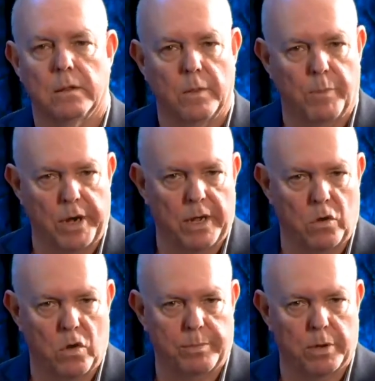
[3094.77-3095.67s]
The body
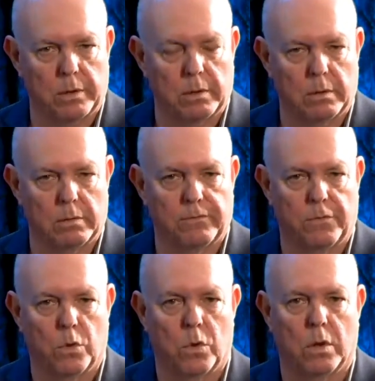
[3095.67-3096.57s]
corporate
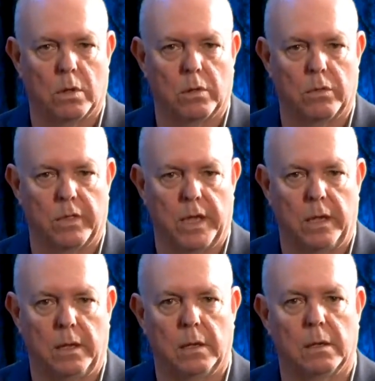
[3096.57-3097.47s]
for
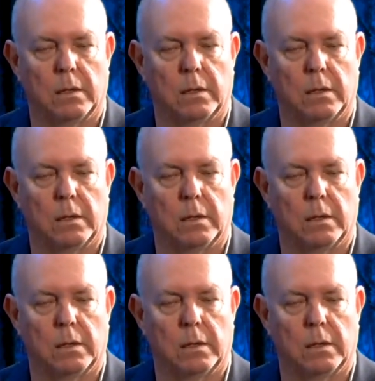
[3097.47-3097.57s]
the